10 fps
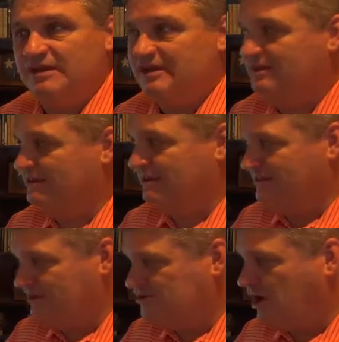
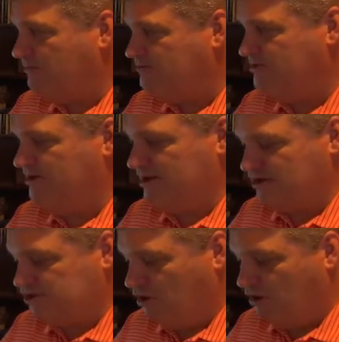This opportunity
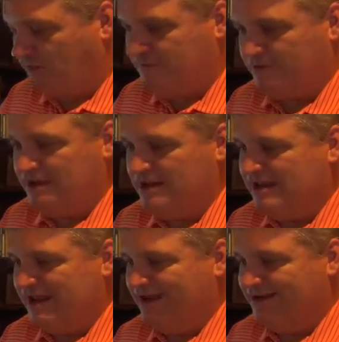is offered,
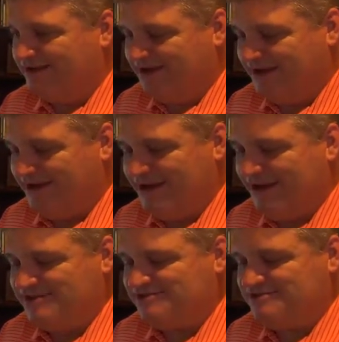and
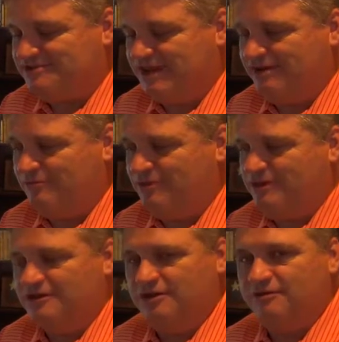Ahaz, he didn't want
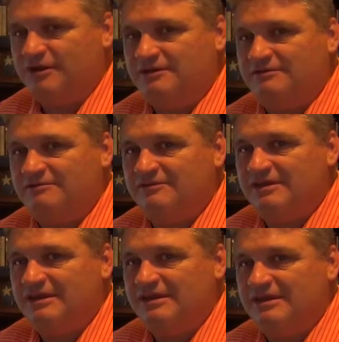anything to do with it.
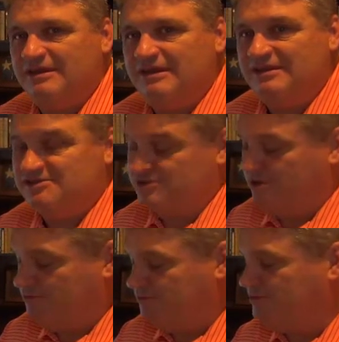He says,
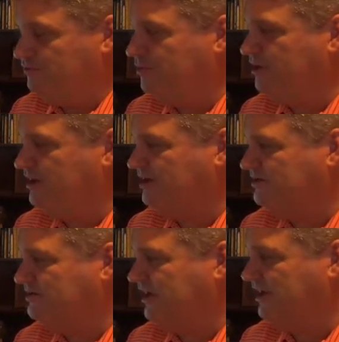oh, you're going to get a
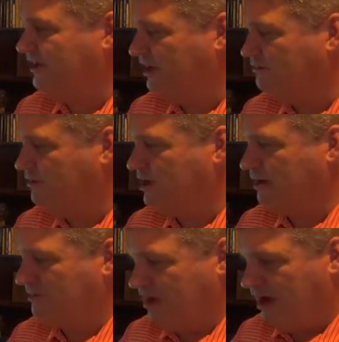sign. He will
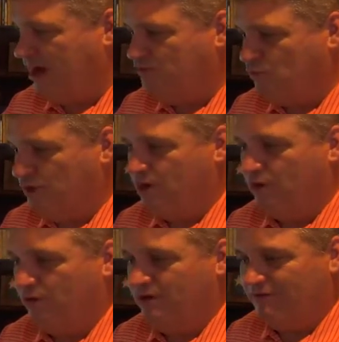come. God
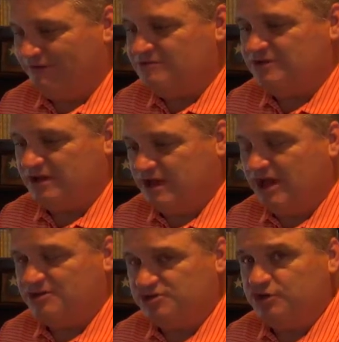will, eventually,
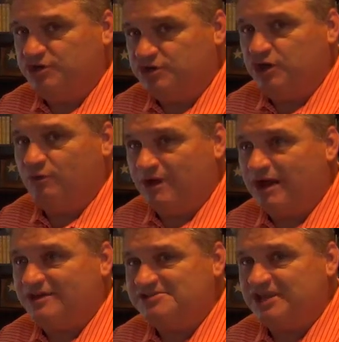God is going to do what
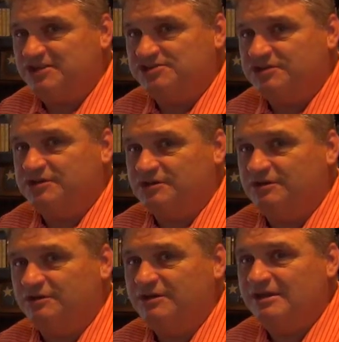God said he's going to
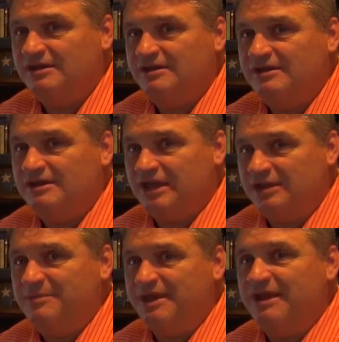do. Now,
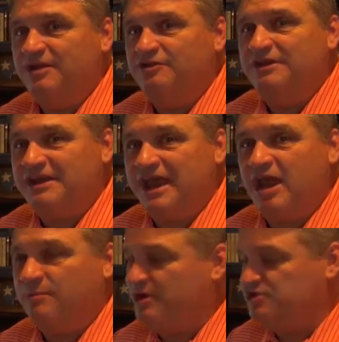he may not do it
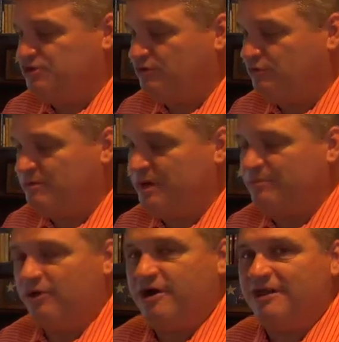now because you don't want to be a
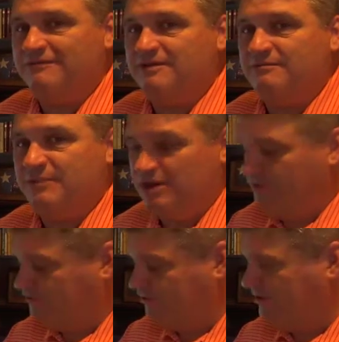part of it, but he'll
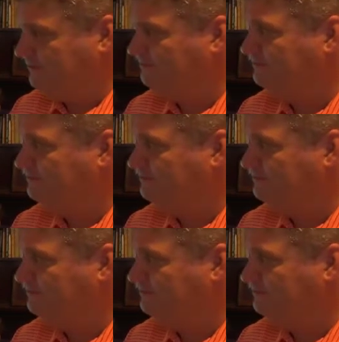do it.